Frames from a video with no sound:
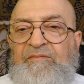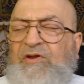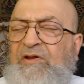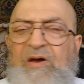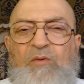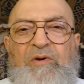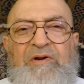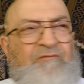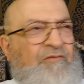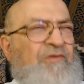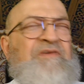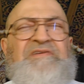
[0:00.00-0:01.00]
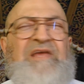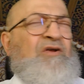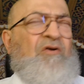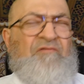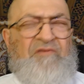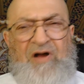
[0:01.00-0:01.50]
You're not working for the
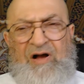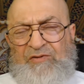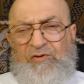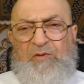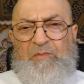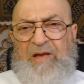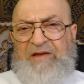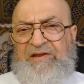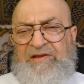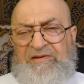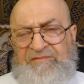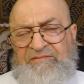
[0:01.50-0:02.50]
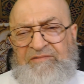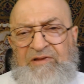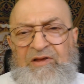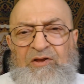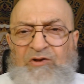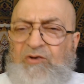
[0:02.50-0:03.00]
sake of God Almighty.
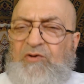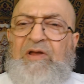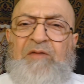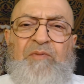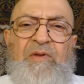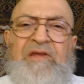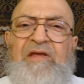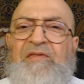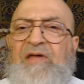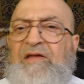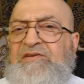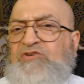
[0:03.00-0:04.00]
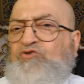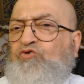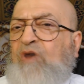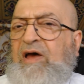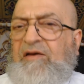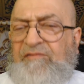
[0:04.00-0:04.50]
You're not making that
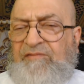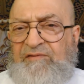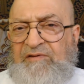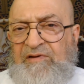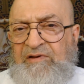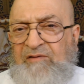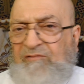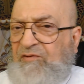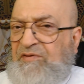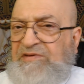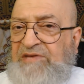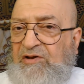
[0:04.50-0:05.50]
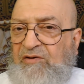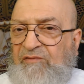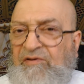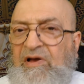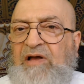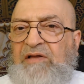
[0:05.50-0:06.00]
strive for the sake
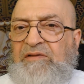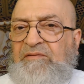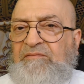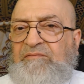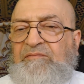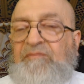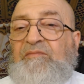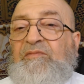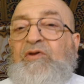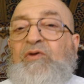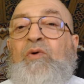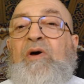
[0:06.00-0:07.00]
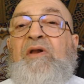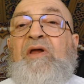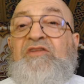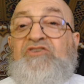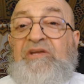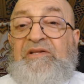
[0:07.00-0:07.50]
of God. You are
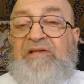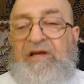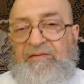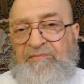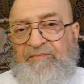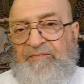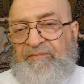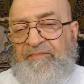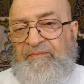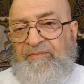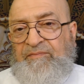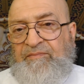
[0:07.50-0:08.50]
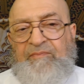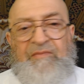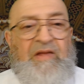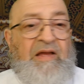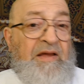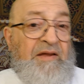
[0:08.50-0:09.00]
agenda.
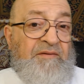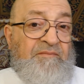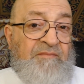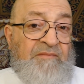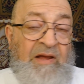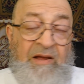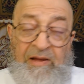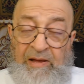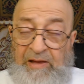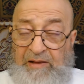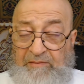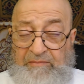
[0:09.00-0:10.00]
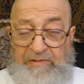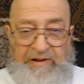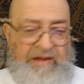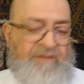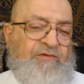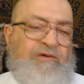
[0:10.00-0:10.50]
And I
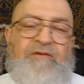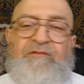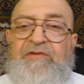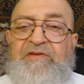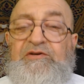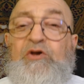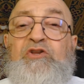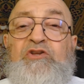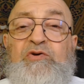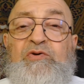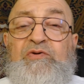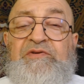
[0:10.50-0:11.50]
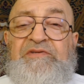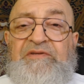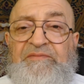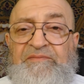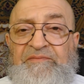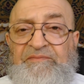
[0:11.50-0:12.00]
have to give you this good
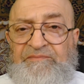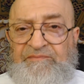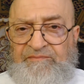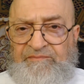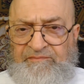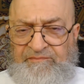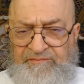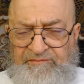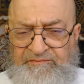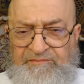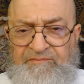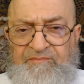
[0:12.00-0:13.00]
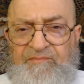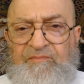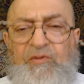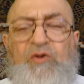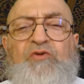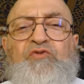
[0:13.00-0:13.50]
news.
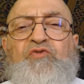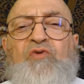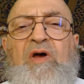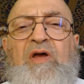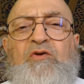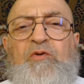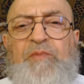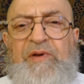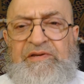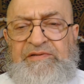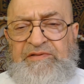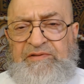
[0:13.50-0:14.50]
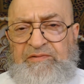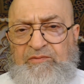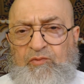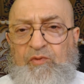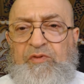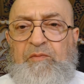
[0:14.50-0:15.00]
You try your best
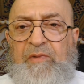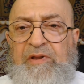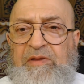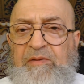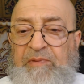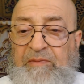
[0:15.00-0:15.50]
with the money